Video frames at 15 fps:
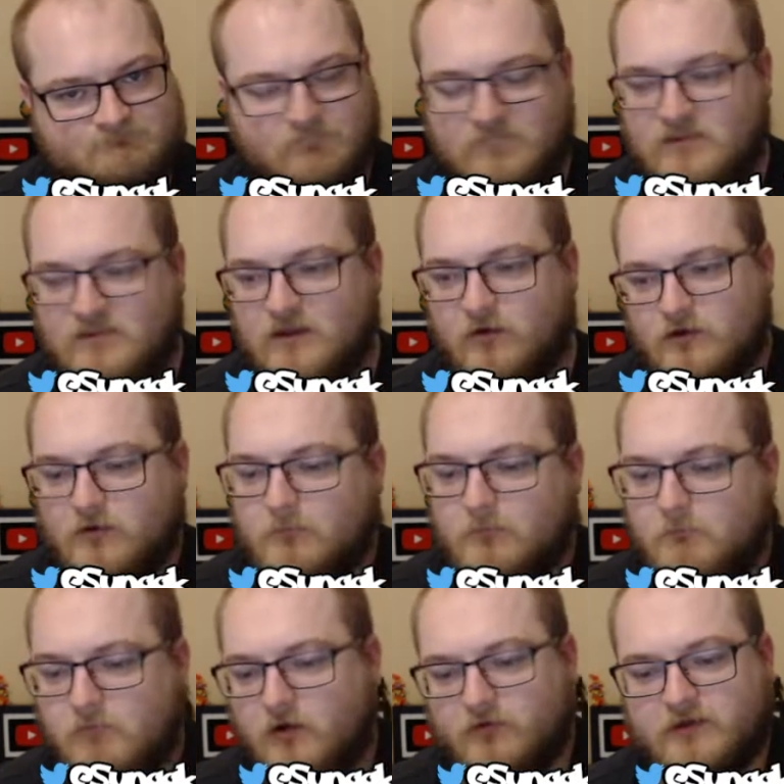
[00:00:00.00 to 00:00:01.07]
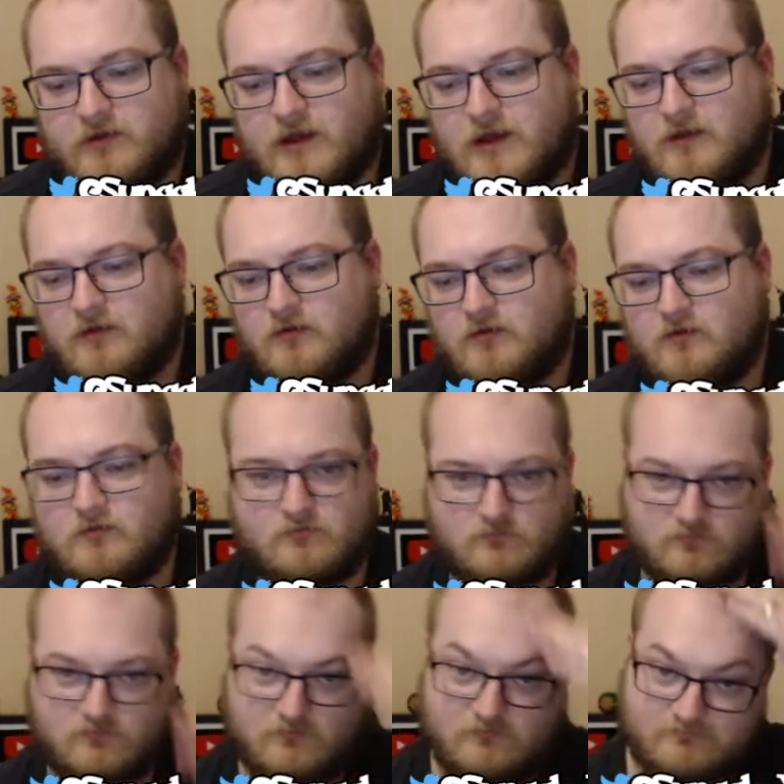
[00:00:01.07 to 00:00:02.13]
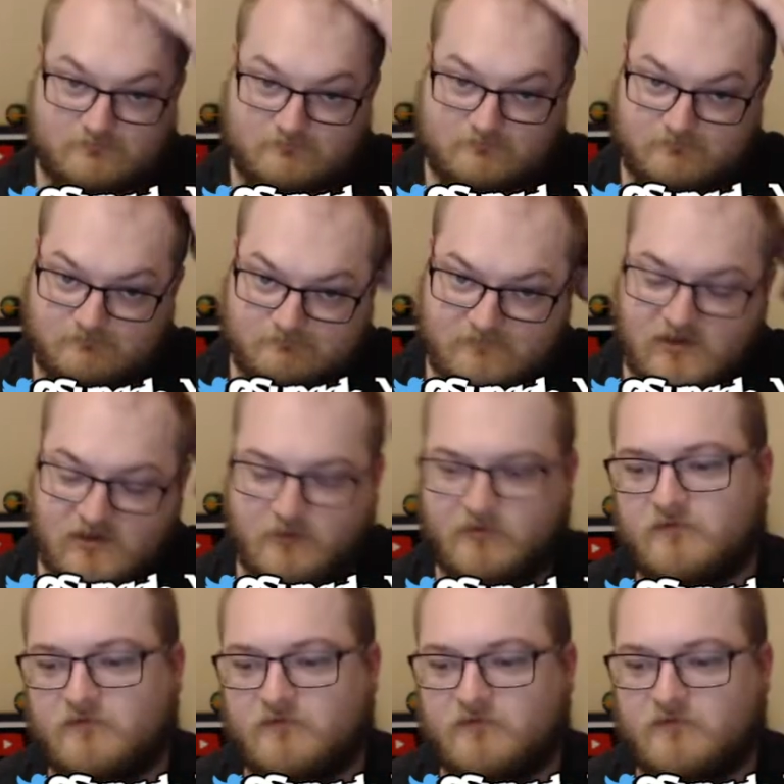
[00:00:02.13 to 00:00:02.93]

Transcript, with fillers: Yo, you're bald guy. Coming